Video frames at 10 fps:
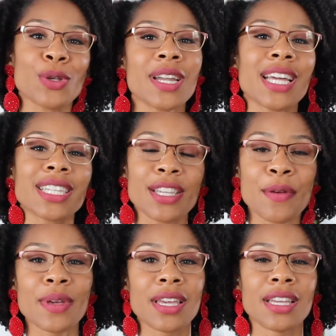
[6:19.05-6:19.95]
So our next
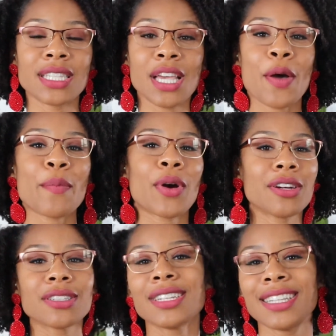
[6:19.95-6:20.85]
tip is
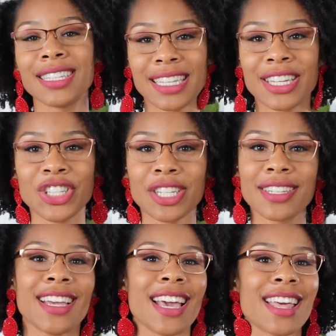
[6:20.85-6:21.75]

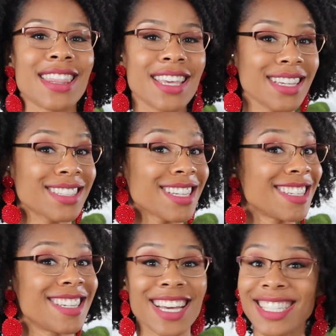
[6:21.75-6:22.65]
personalization. This
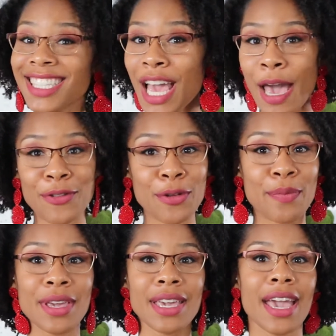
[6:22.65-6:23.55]
doesn't have to
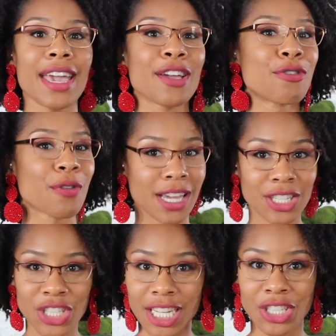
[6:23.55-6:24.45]
be a
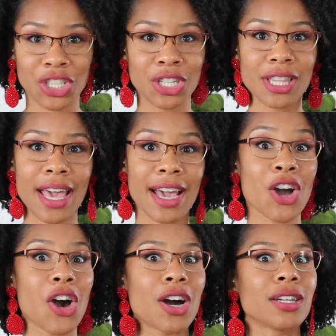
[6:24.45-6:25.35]
grand gesture that
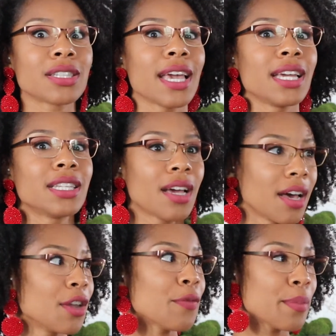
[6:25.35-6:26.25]
costs a
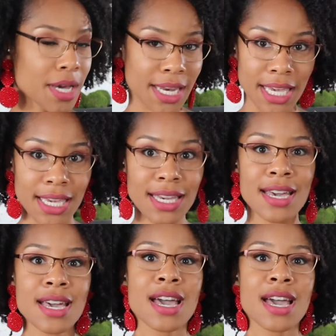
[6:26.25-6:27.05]
ton of money.